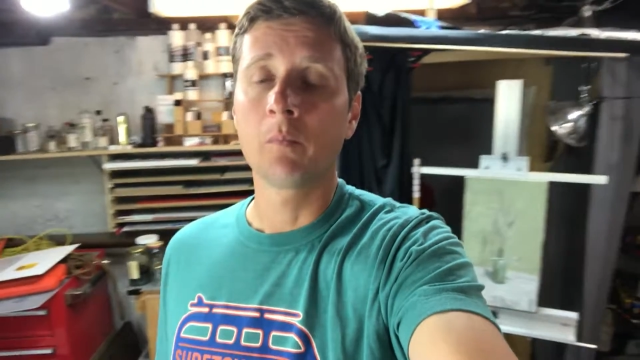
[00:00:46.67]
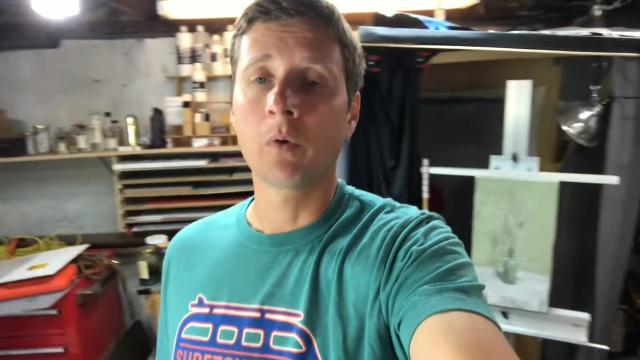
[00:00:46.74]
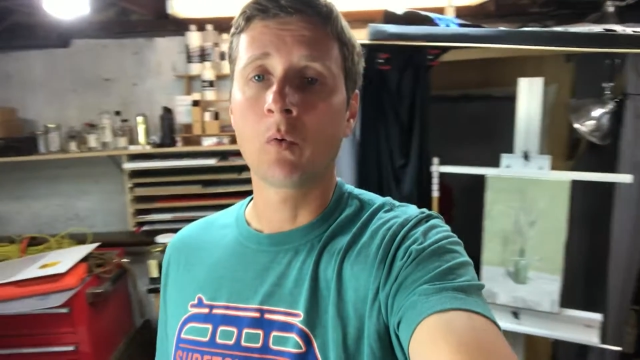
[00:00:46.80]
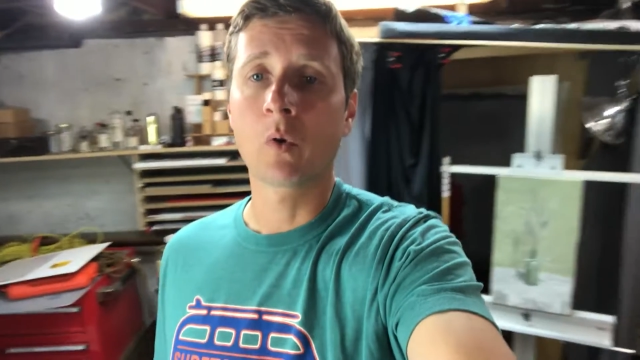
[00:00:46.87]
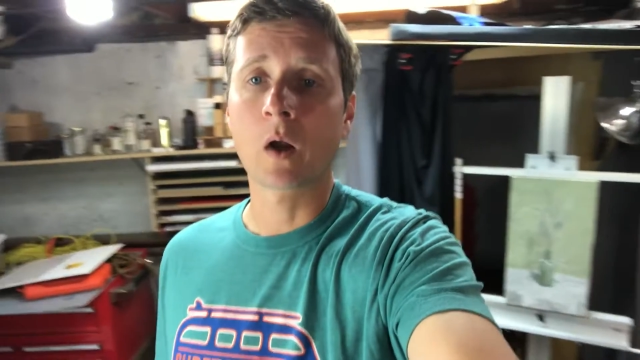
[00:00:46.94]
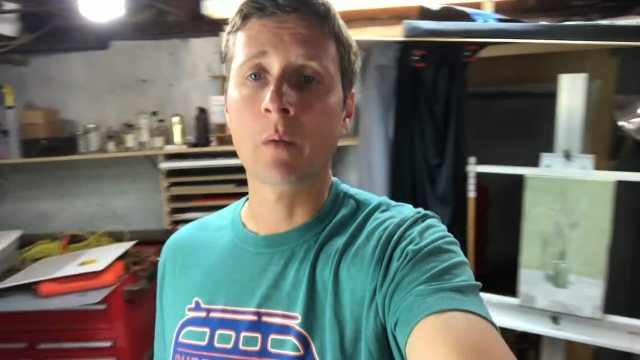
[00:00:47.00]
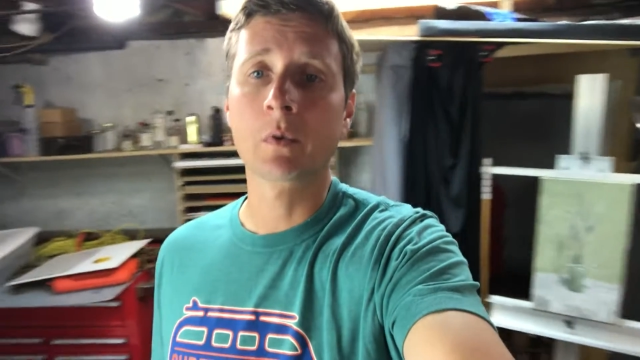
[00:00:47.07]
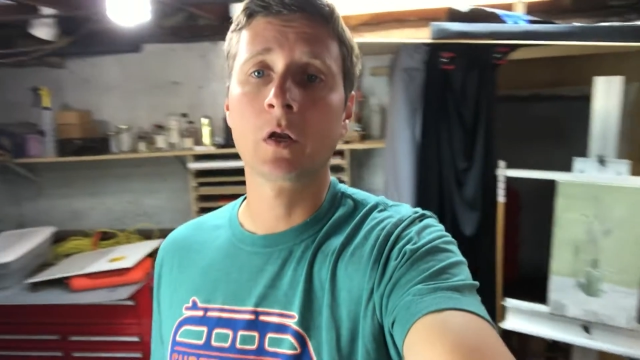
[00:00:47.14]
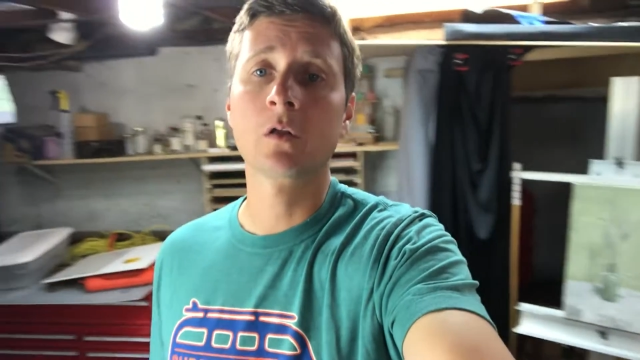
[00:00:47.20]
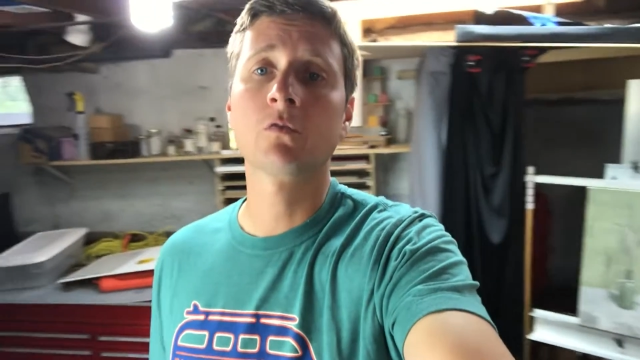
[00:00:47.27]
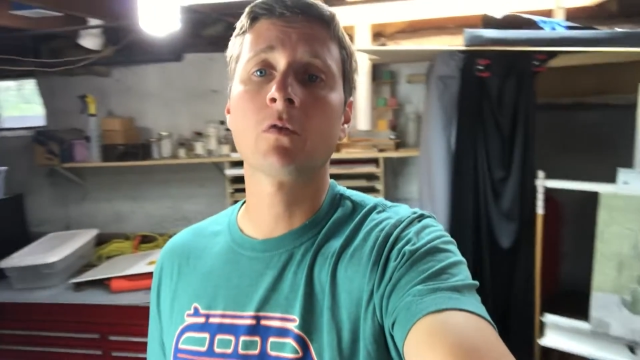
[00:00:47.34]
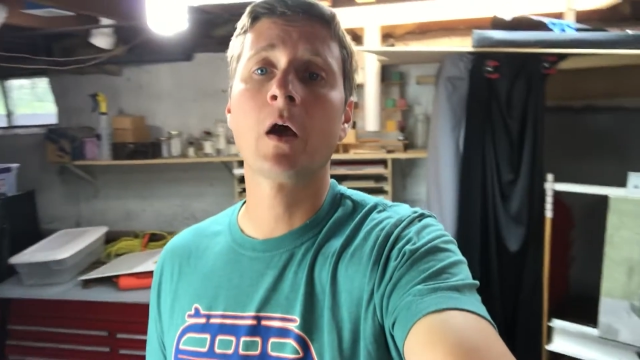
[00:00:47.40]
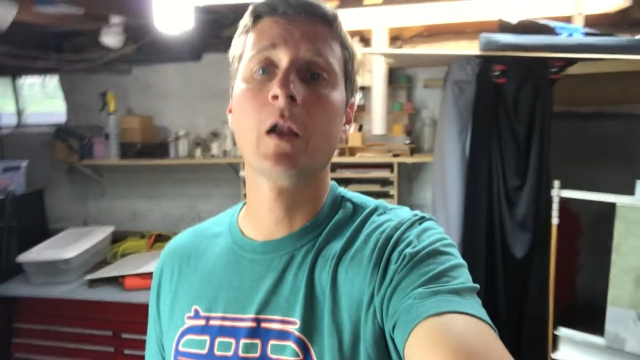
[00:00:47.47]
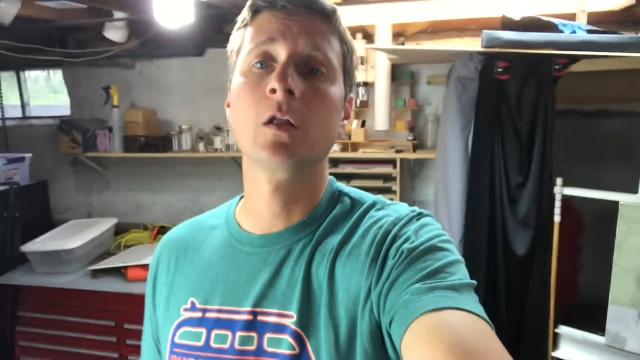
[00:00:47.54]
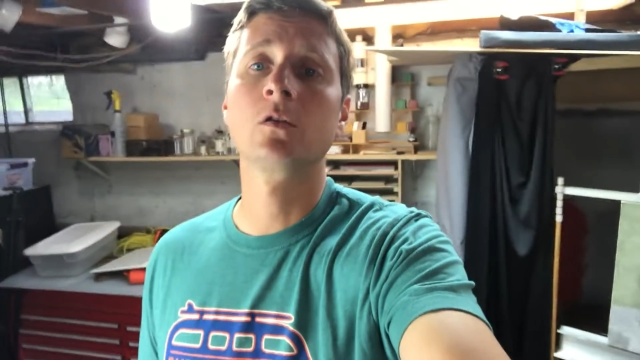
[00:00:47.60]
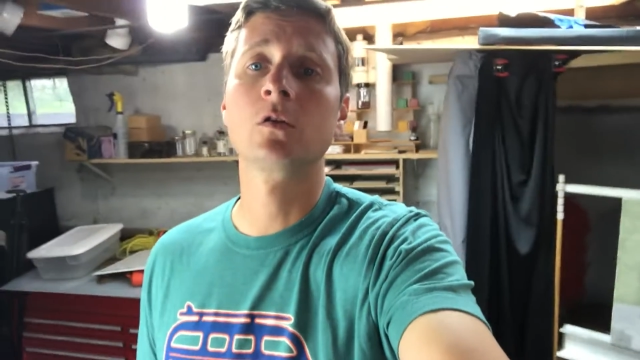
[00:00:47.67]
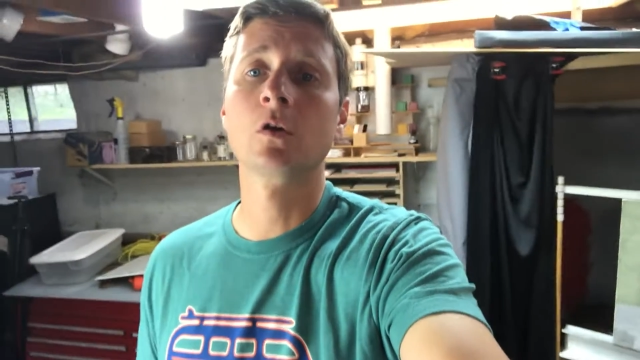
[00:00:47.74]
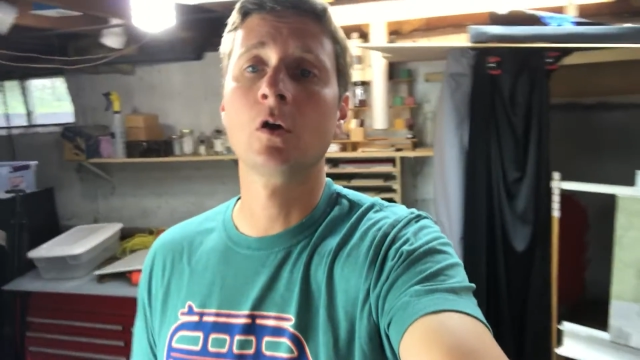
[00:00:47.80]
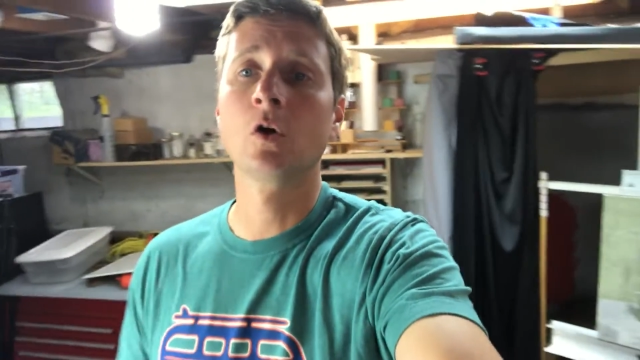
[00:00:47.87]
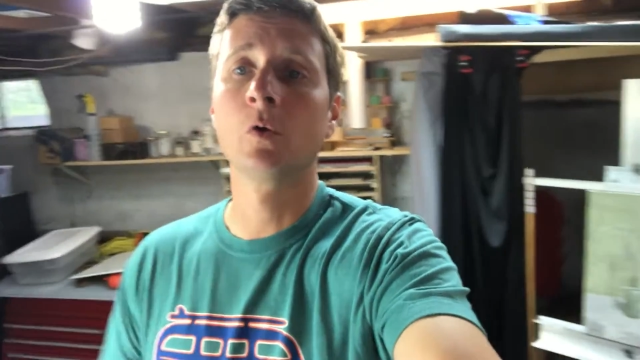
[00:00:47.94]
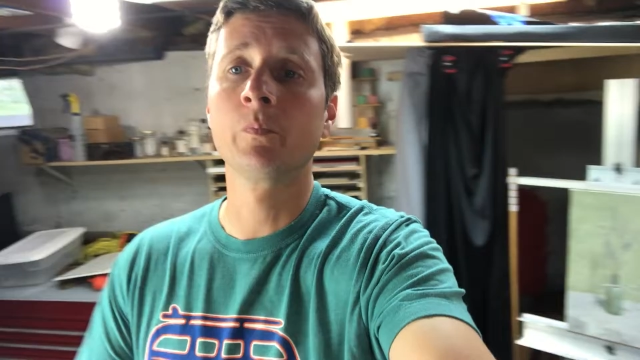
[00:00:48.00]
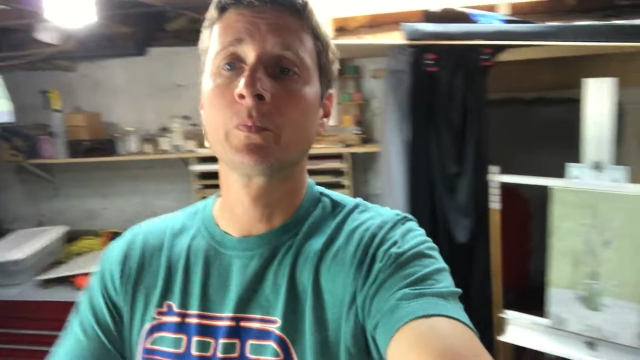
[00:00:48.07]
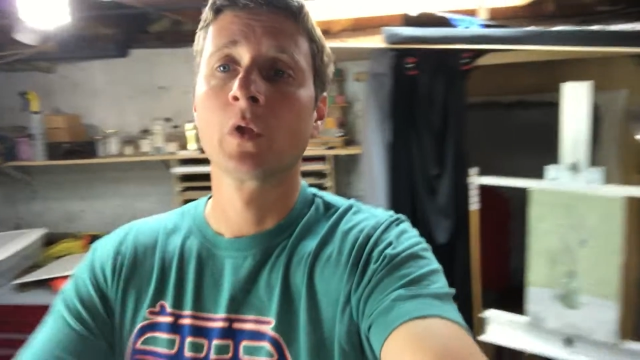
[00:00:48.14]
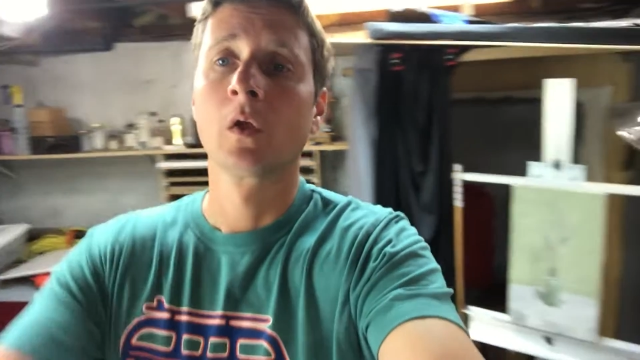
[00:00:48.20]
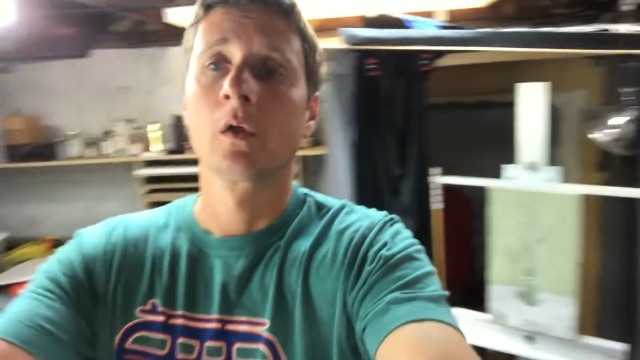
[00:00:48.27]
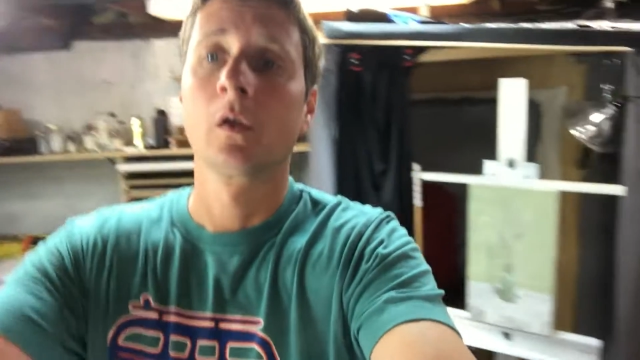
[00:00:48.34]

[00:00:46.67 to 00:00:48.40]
But what I'm going to try to do